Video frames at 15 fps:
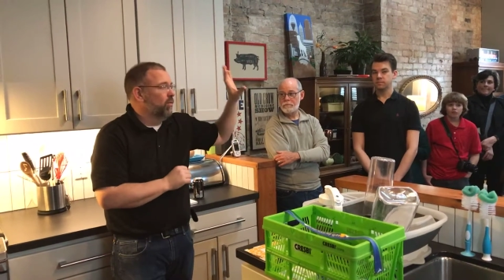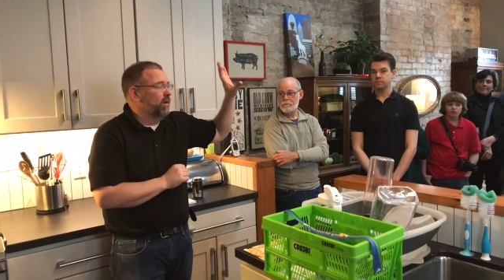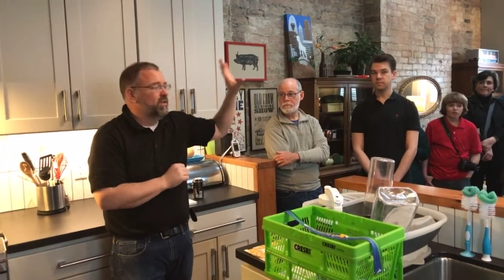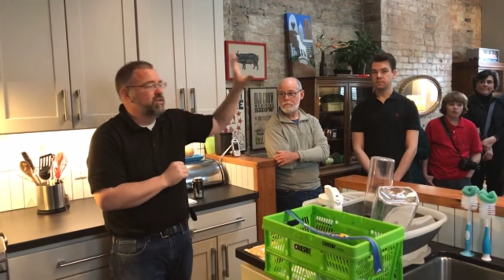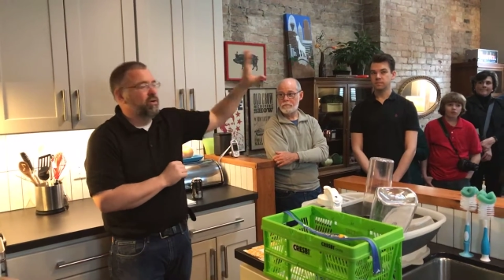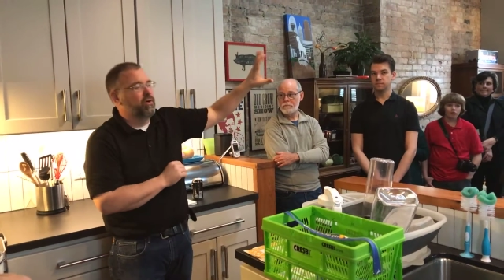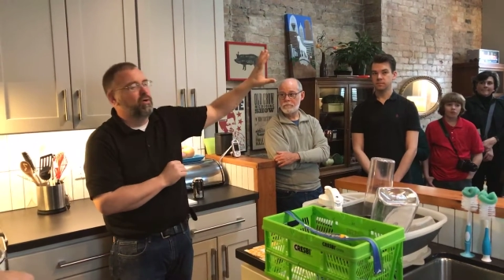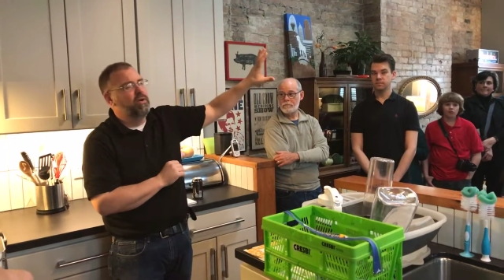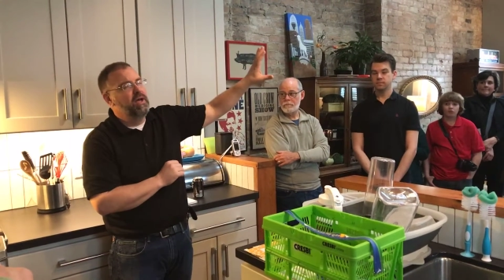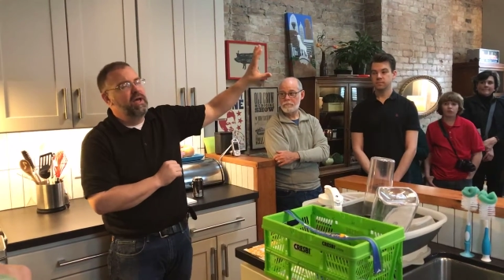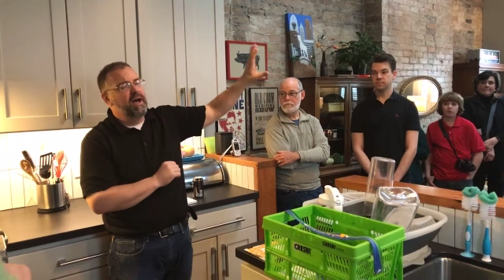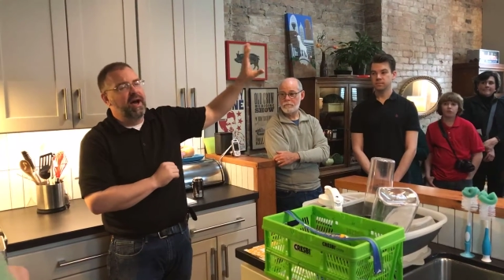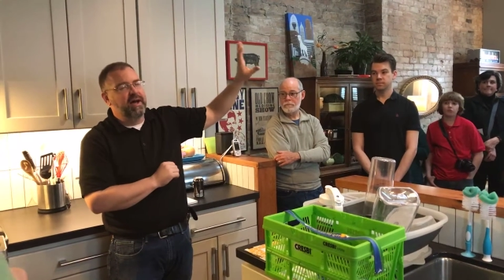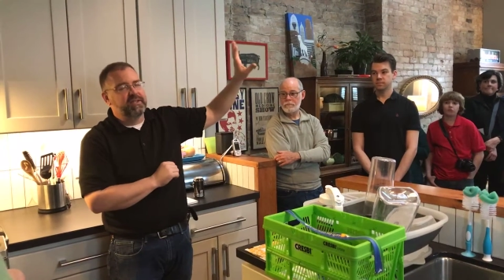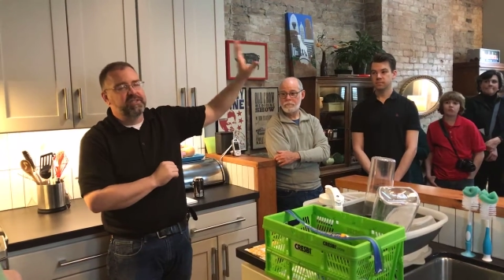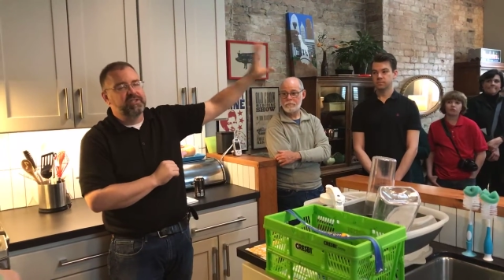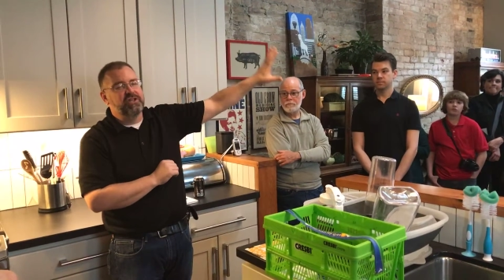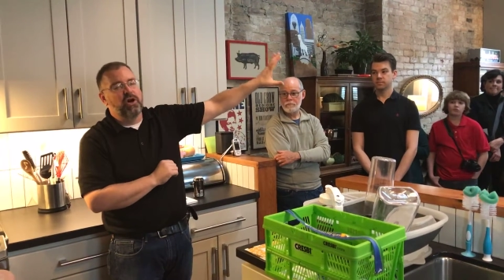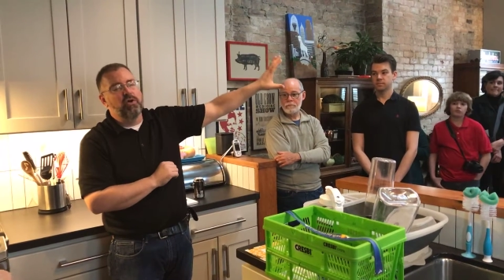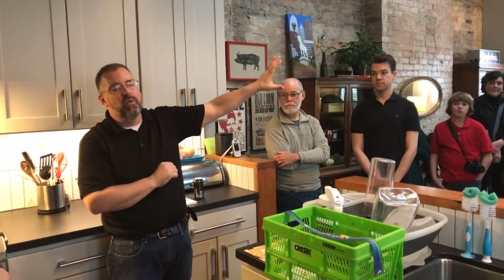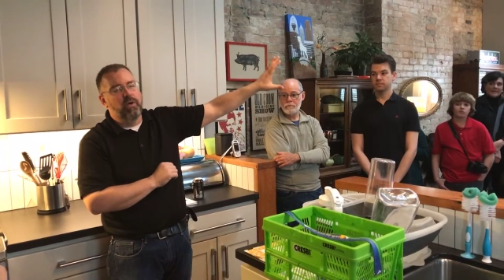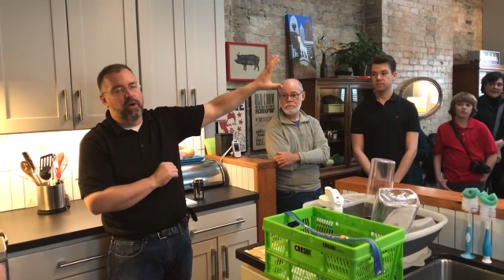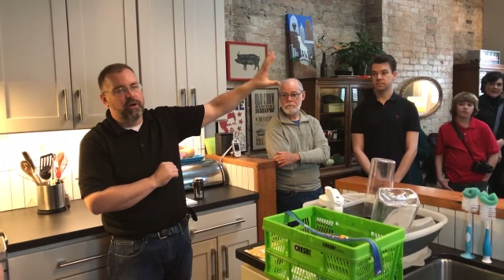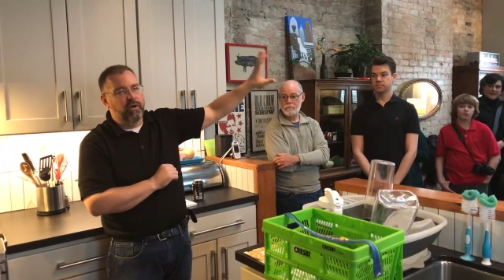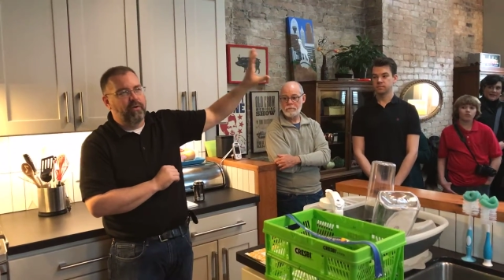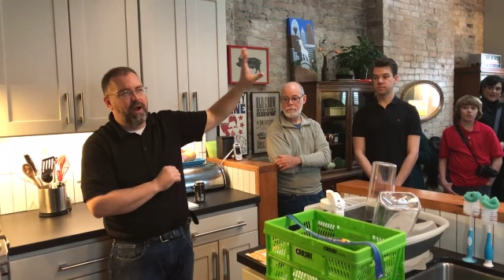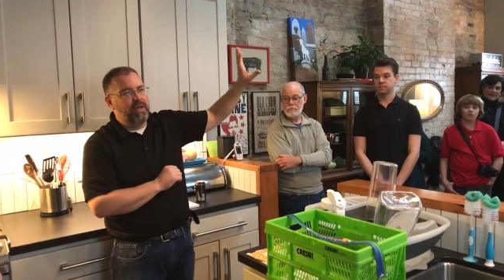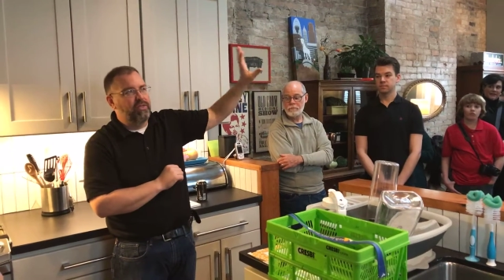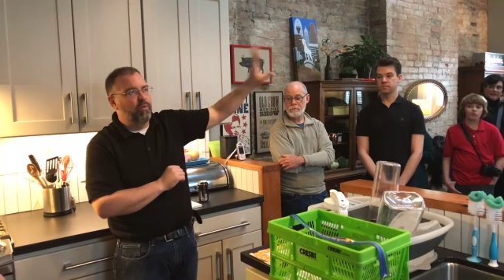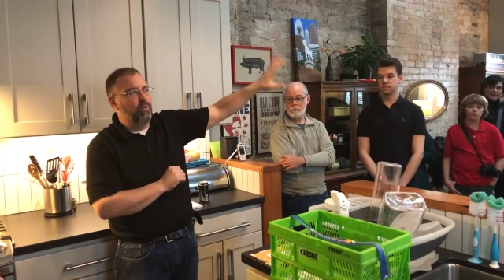original stonework
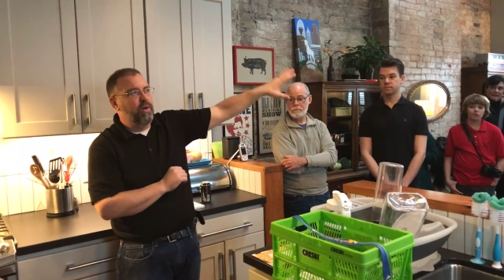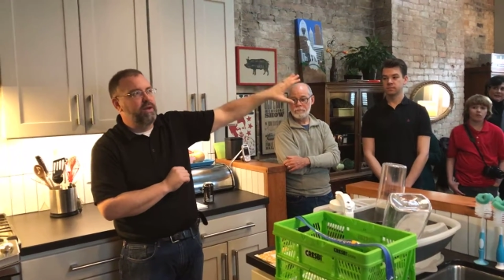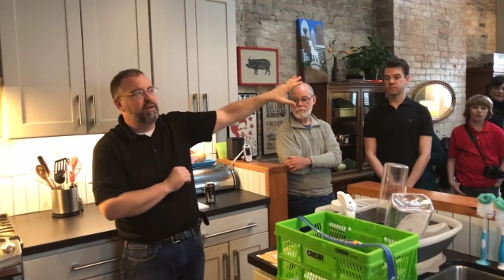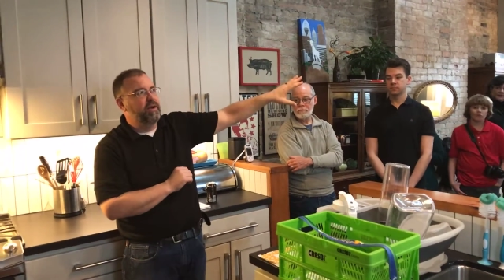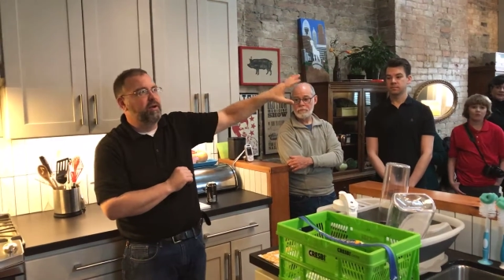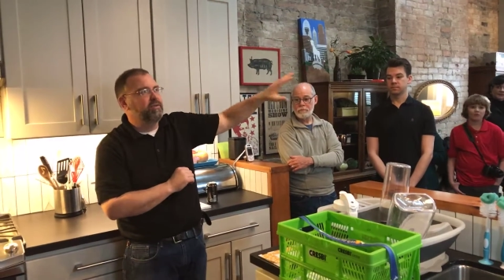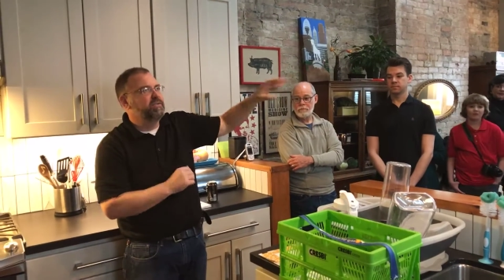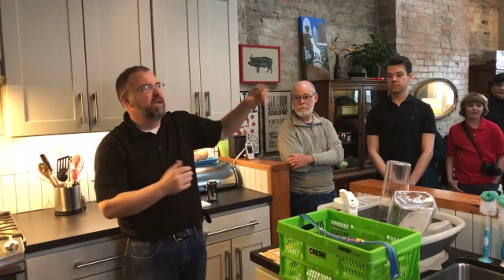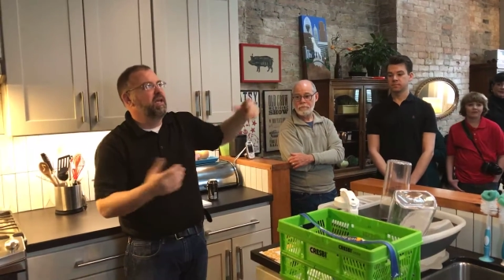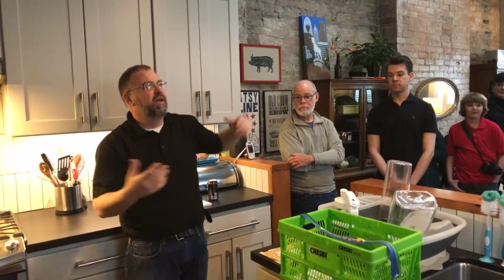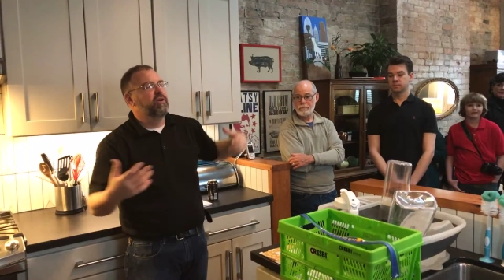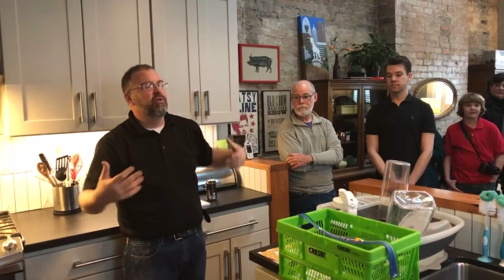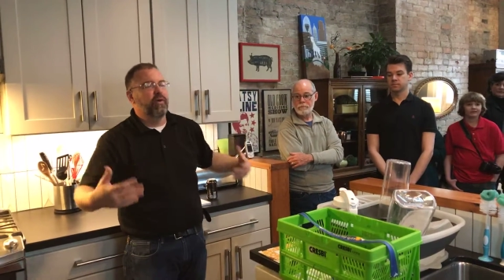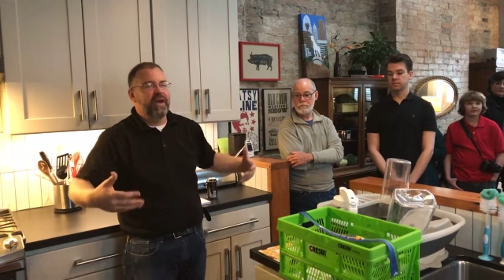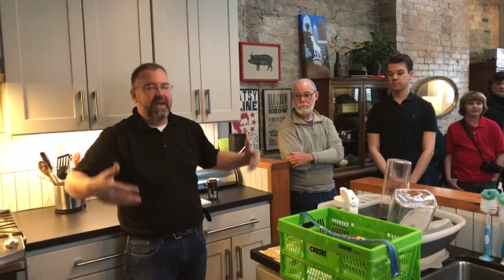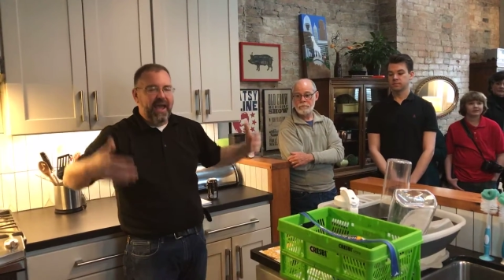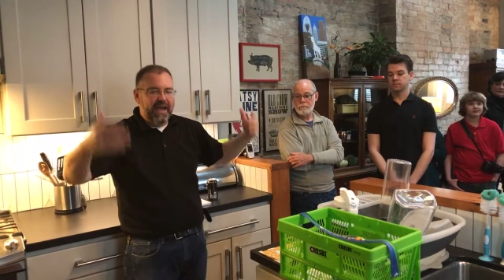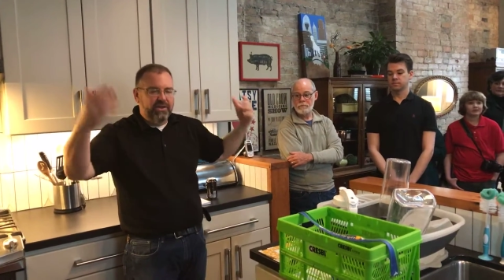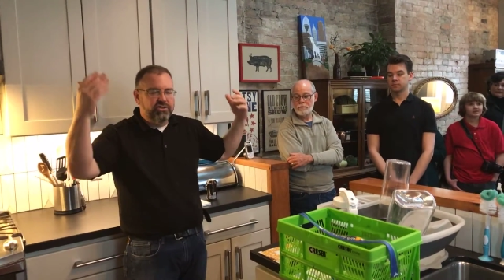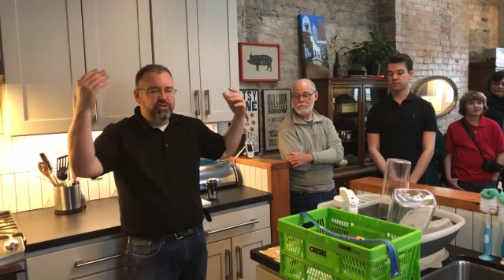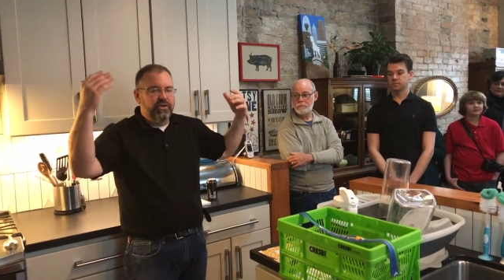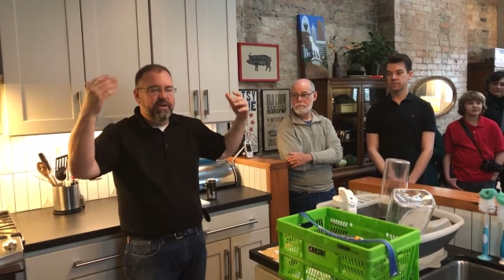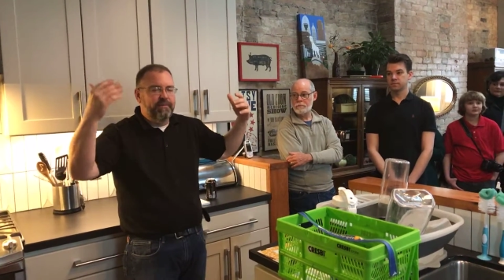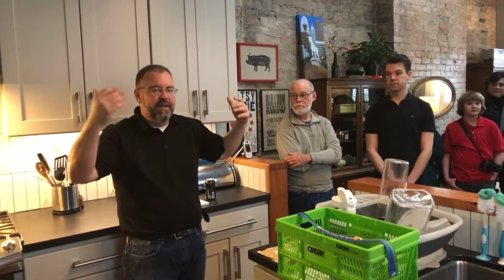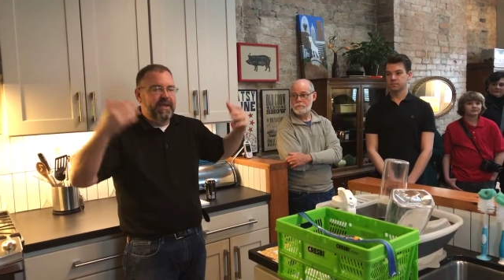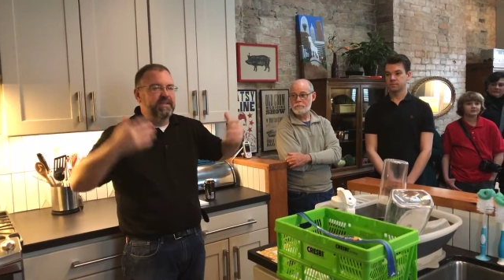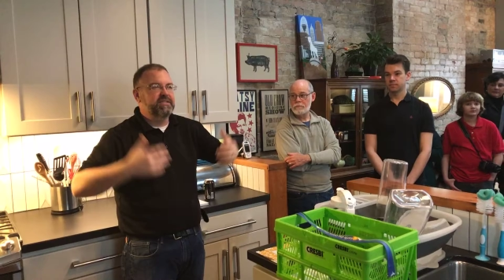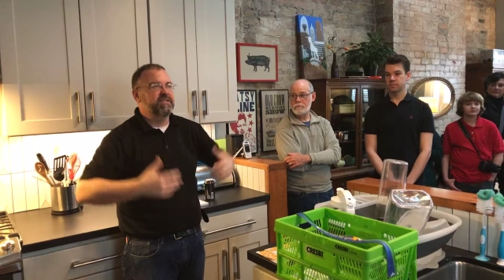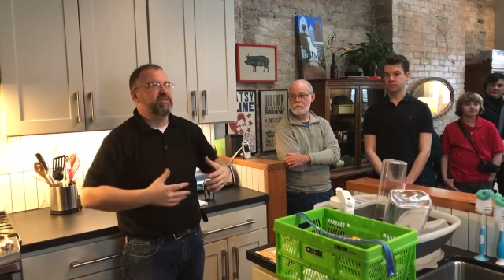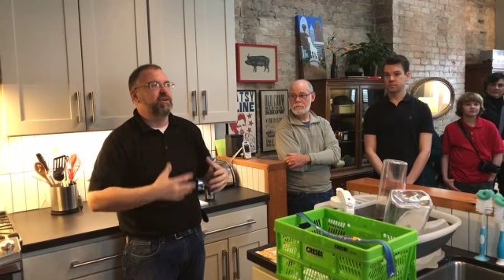around the windows, great entry
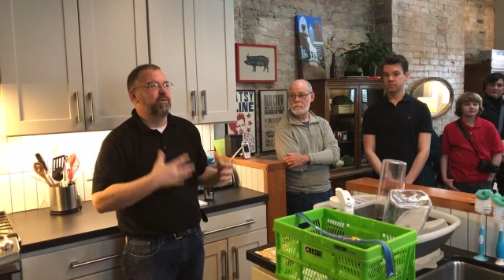pieces.